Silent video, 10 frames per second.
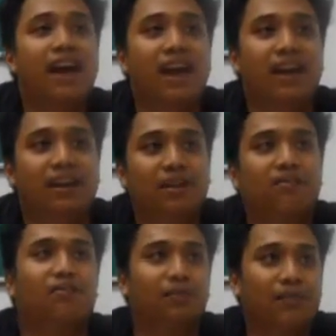and
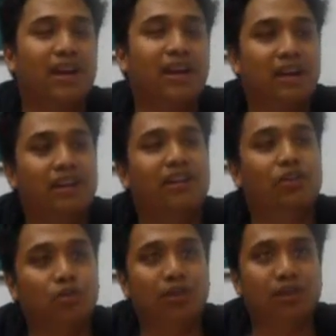from that end
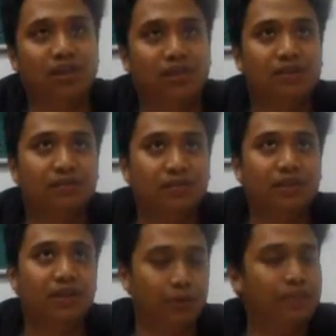you
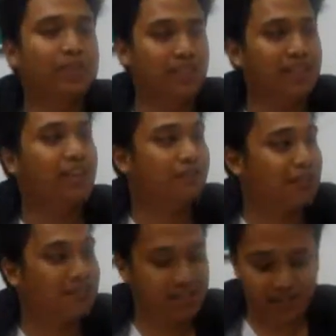will see the
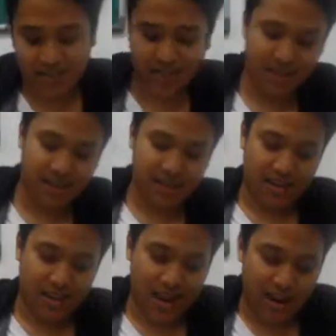difference.
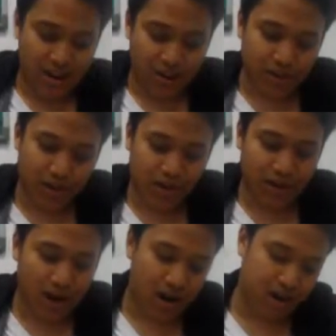And
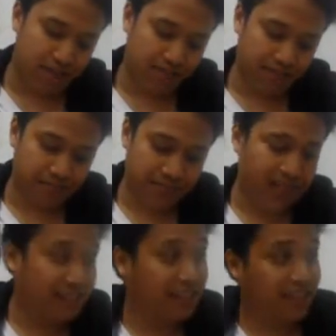also,
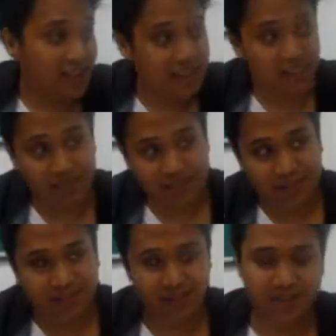besides the guitar itself,
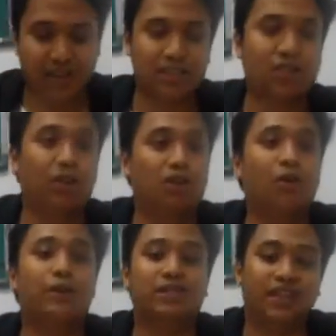it's
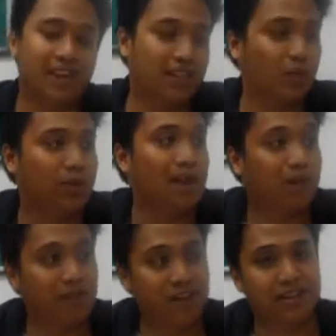always connected to an
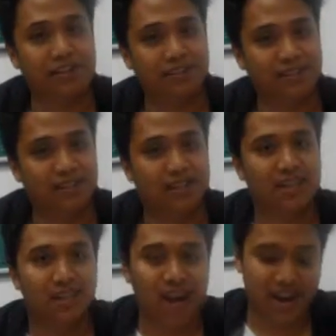amplifier,
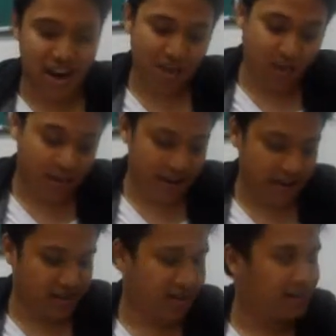and the
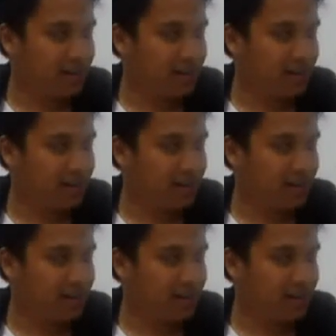amplifier